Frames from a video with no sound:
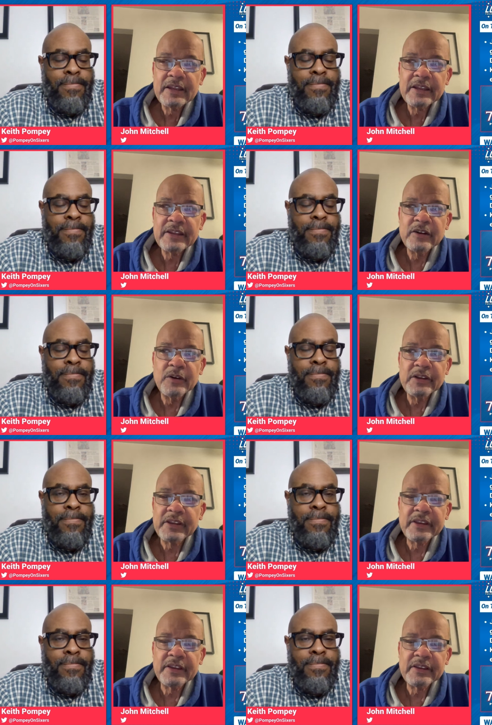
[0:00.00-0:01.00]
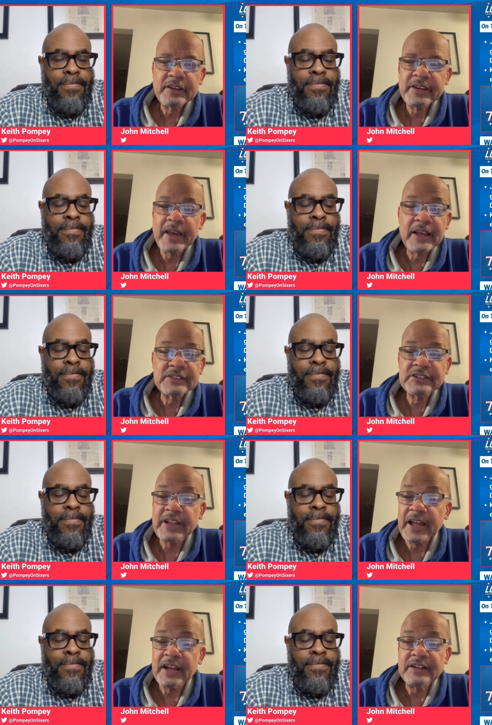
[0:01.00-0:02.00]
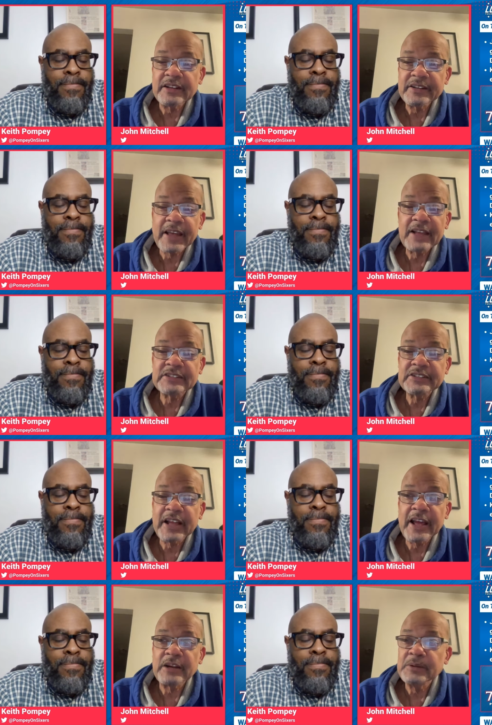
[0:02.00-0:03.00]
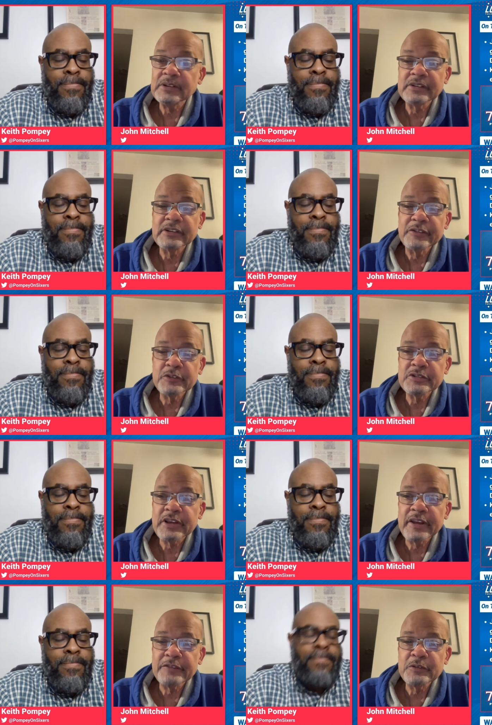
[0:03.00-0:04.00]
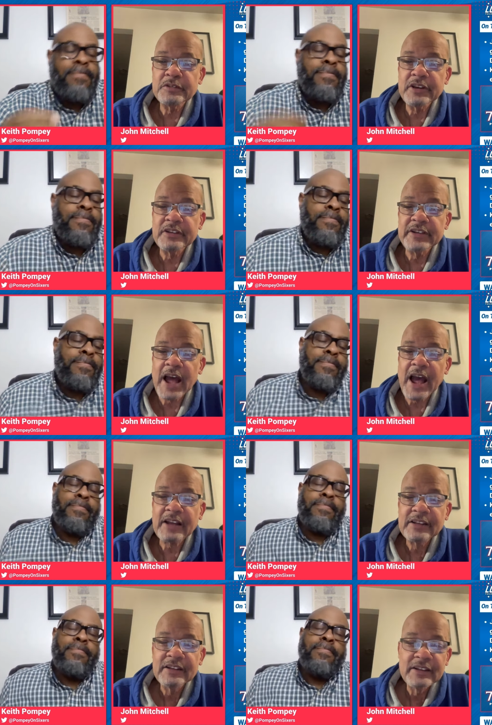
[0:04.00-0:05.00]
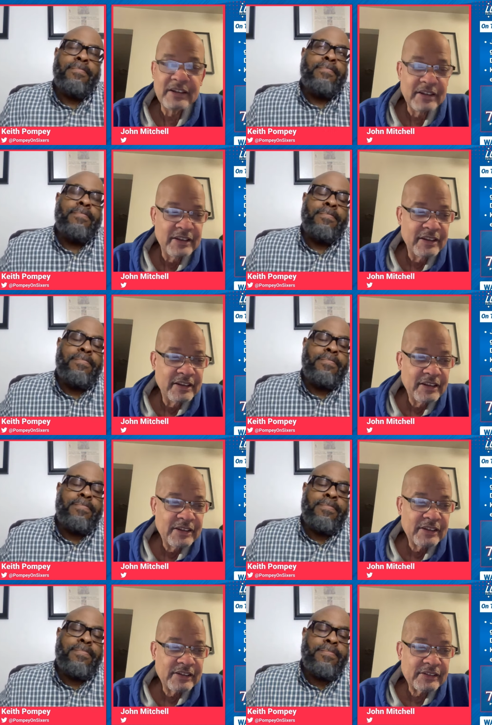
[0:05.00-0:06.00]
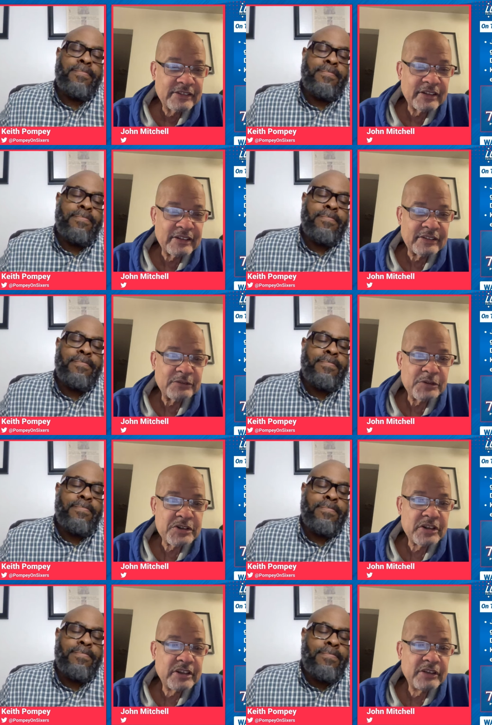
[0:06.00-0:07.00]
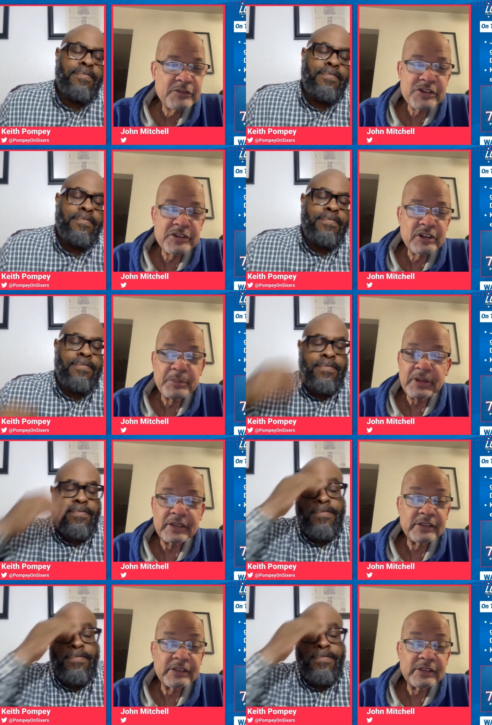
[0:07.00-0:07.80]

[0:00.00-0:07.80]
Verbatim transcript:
Speaker 1: you know, can't stand him. You know, if you say Doc to Rasheed will be like,